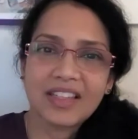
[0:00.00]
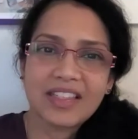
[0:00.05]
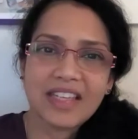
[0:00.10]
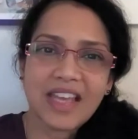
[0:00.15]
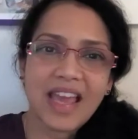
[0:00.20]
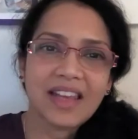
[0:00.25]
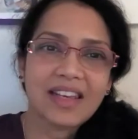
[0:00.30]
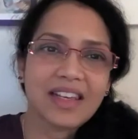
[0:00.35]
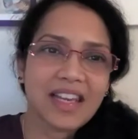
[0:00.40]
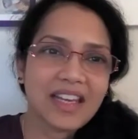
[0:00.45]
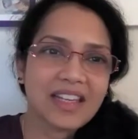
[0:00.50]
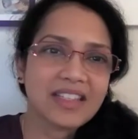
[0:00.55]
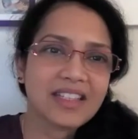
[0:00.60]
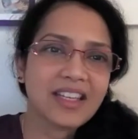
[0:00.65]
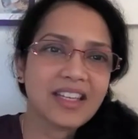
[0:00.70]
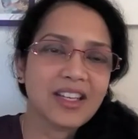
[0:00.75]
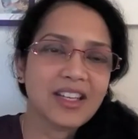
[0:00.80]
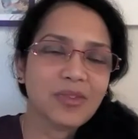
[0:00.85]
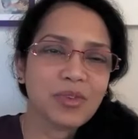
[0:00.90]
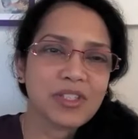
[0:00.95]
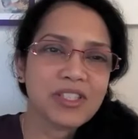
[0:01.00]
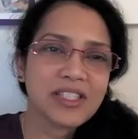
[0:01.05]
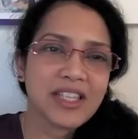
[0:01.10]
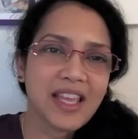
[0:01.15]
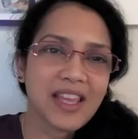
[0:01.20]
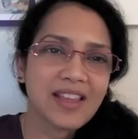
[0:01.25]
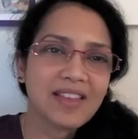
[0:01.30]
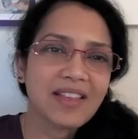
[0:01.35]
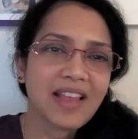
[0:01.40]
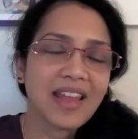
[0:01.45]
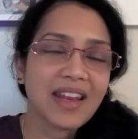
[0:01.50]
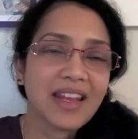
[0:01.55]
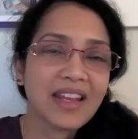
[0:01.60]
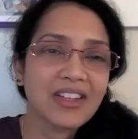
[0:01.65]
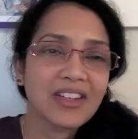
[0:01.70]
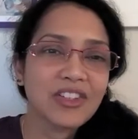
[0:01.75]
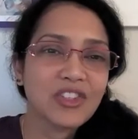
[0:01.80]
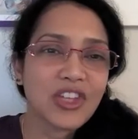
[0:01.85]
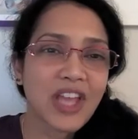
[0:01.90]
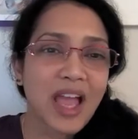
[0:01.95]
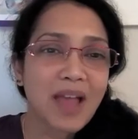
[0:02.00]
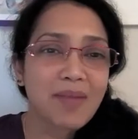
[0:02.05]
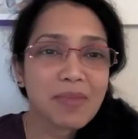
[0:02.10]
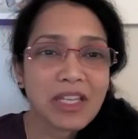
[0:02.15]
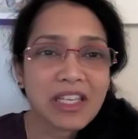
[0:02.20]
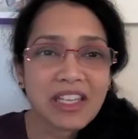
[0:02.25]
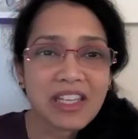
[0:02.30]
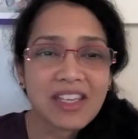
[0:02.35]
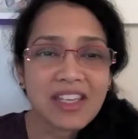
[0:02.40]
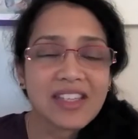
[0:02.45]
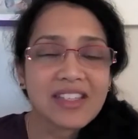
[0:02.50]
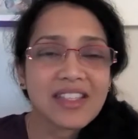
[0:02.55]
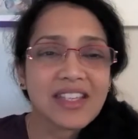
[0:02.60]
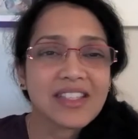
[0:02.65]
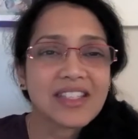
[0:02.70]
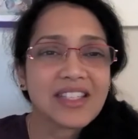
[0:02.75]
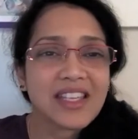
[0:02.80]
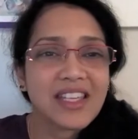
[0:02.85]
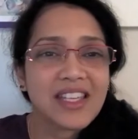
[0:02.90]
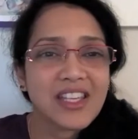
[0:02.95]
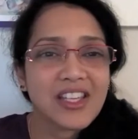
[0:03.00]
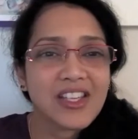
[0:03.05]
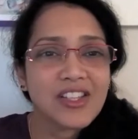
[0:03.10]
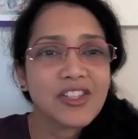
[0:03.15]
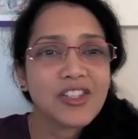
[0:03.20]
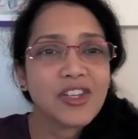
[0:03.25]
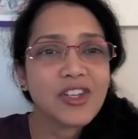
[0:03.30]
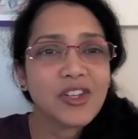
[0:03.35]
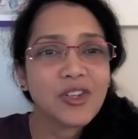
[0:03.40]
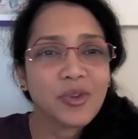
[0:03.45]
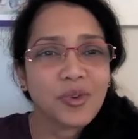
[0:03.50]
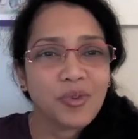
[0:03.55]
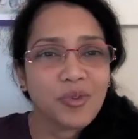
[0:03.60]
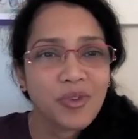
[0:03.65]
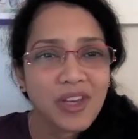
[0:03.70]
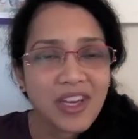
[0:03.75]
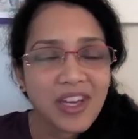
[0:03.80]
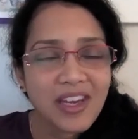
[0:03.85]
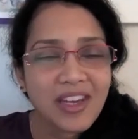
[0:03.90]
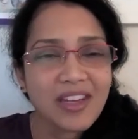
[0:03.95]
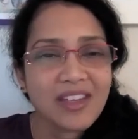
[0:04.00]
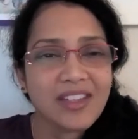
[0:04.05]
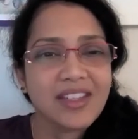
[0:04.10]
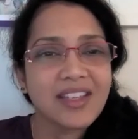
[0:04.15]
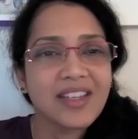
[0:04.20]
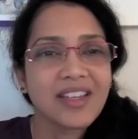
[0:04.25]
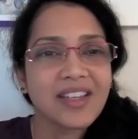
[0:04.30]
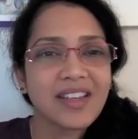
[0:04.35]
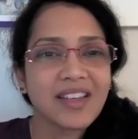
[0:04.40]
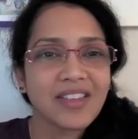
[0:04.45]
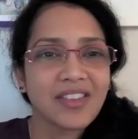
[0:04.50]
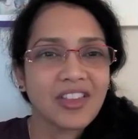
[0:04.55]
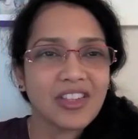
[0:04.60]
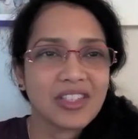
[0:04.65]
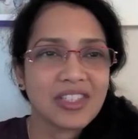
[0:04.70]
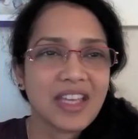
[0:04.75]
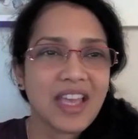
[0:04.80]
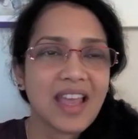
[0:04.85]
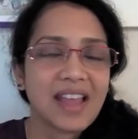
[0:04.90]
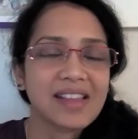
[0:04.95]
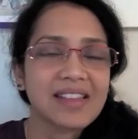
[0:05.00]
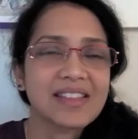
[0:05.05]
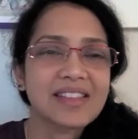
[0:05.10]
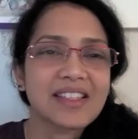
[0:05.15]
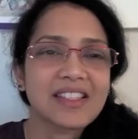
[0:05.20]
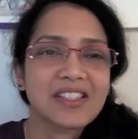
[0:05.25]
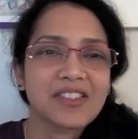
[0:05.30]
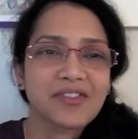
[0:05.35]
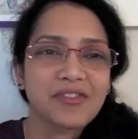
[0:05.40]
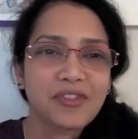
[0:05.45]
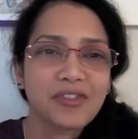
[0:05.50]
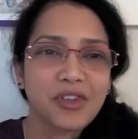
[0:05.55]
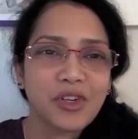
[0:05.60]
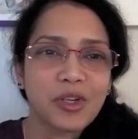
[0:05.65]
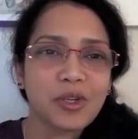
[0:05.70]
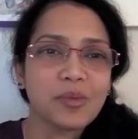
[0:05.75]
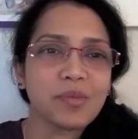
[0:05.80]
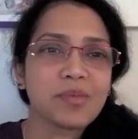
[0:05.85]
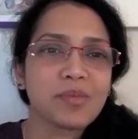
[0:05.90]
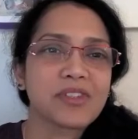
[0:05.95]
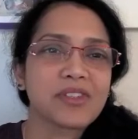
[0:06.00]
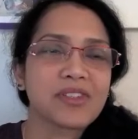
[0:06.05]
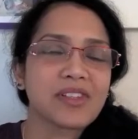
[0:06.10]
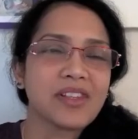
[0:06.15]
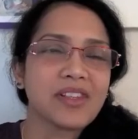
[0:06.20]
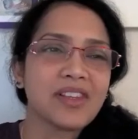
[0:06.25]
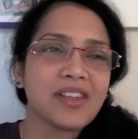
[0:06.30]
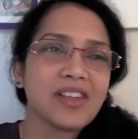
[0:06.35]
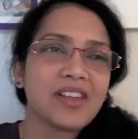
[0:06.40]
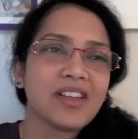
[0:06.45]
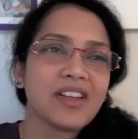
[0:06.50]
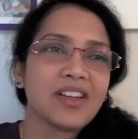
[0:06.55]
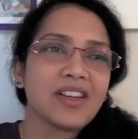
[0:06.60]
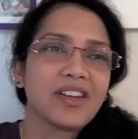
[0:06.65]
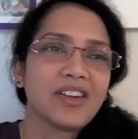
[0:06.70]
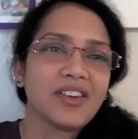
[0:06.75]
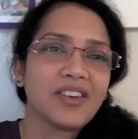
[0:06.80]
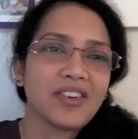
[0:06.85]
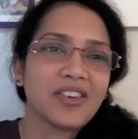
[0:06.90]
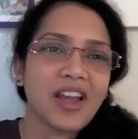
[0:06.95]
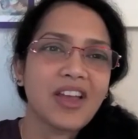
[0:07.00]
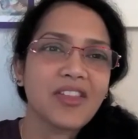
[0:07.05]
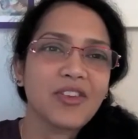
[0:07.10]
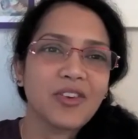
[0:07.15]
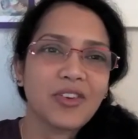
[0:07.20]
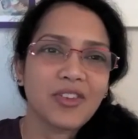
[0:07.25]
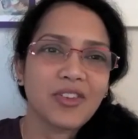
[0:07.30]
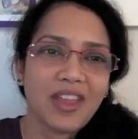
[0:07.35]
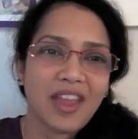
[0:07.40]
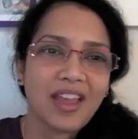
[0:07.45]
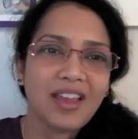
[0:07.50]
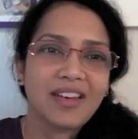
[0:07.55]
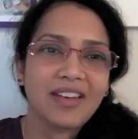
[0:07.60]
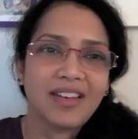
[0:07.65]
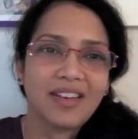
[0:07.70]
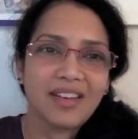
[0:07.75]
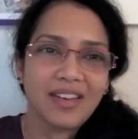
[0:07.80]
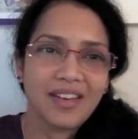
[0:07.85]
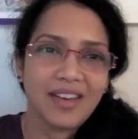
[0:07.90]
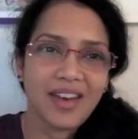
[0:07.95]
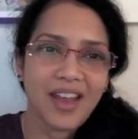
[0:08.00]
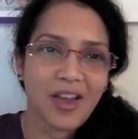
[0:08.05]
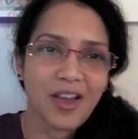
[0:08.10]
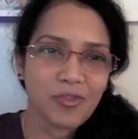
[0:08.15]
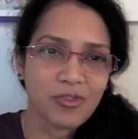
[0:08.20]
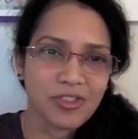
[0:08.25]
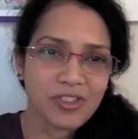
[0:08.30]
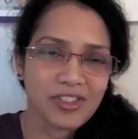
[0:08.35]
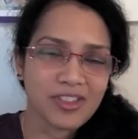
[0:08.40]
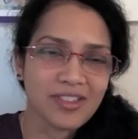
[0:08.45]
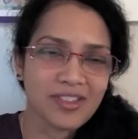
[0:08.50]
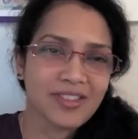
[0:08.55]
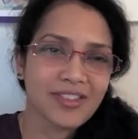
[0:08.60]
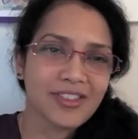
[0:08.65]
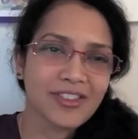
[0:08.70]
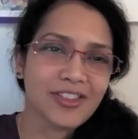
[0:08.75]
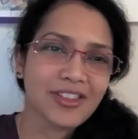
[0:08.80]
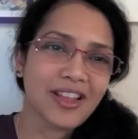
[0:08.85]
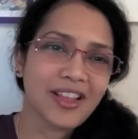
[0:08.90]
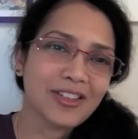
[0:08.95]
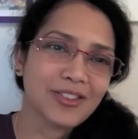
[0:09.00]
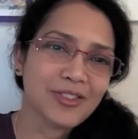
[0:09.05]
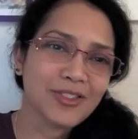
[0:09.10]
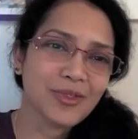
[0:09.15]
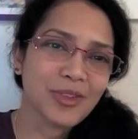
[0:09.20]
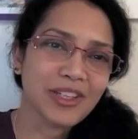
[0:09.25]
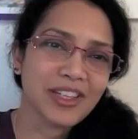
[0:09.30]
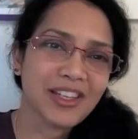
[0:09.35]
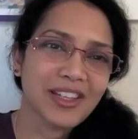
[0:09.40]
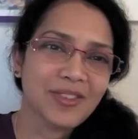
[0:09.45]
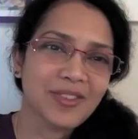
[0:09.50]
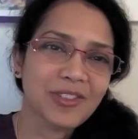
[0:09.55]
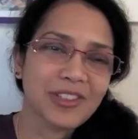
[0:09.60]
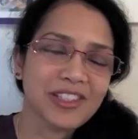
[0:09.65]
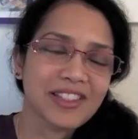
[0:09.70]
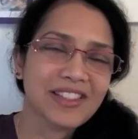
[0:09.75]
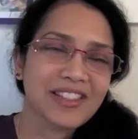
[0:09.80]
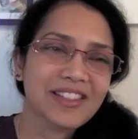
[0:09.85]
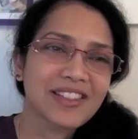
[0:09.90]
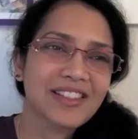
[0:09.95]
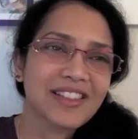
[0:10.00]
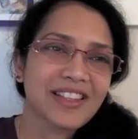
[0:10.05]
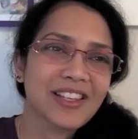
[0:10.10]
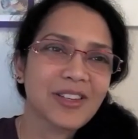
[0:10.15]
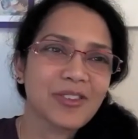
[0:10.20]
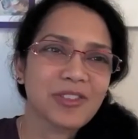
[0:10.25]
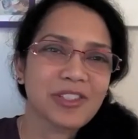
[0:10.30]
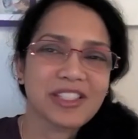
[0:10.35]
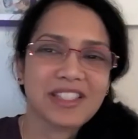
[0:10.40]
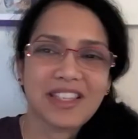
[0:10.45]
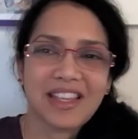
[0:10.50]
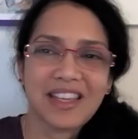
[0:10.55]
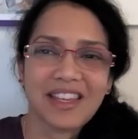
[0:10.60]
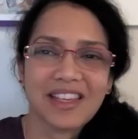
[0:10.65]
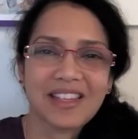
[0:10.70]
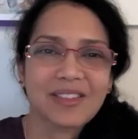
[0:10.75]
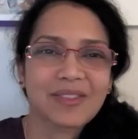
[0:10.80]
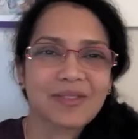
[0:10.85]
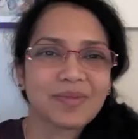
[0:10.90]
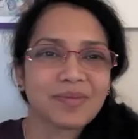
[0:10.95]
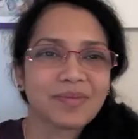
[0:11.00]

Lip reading: Layton was saying that in Japanese, it's easier to read the text as verbs rather than nouns. So that's what he was saying.